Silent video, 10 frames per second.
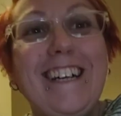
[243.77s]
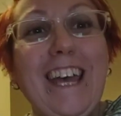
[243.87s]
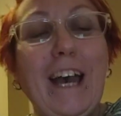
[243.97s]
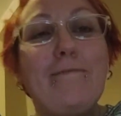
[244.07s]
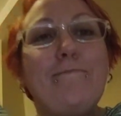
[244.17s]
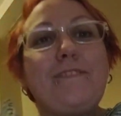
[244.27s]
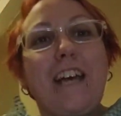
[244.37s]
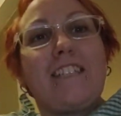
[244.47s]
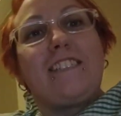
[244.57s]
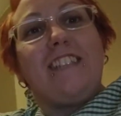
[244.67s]
Yep,
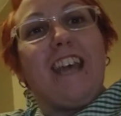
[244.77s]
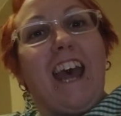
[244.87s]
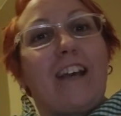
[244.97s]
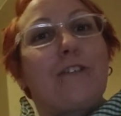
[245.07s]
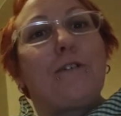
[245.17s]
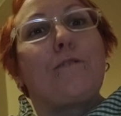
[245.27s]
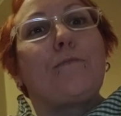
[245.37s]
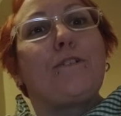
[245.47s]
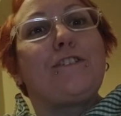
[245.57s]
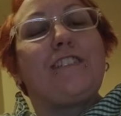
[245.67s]
that's the
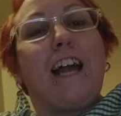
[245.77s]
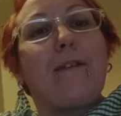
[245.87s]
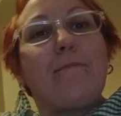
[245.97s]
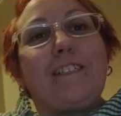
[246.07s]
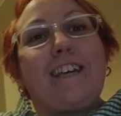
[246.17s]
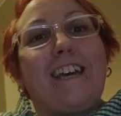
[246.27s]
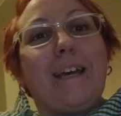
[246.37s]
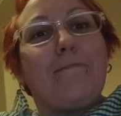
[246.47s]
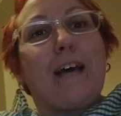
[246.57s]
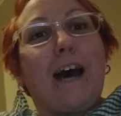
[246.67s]
ex-husband telling me to
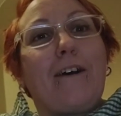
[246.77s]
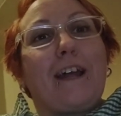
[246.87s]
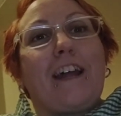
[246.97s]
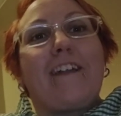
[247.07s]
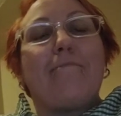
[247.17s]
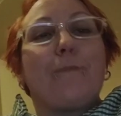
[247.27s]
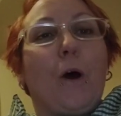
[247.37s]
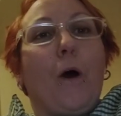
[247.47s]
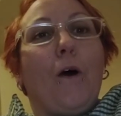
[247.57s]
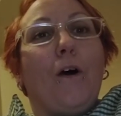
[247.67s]
keep down and I'm
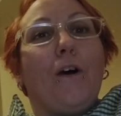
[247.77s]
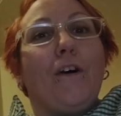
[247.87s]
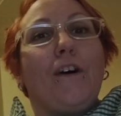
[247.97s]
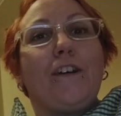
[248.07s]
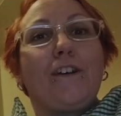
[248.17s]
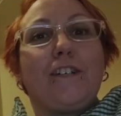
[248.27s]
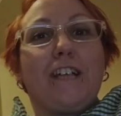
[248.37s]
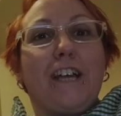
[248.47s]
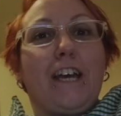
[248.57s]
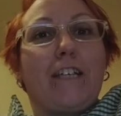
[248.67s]
not. You
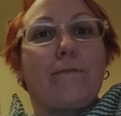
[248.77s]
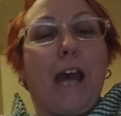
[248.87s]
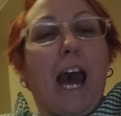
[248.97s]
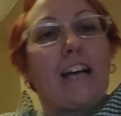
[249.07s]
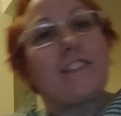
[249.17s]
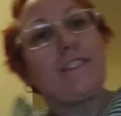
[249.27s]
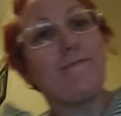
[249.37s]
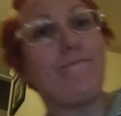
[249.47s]
can kiss me ass.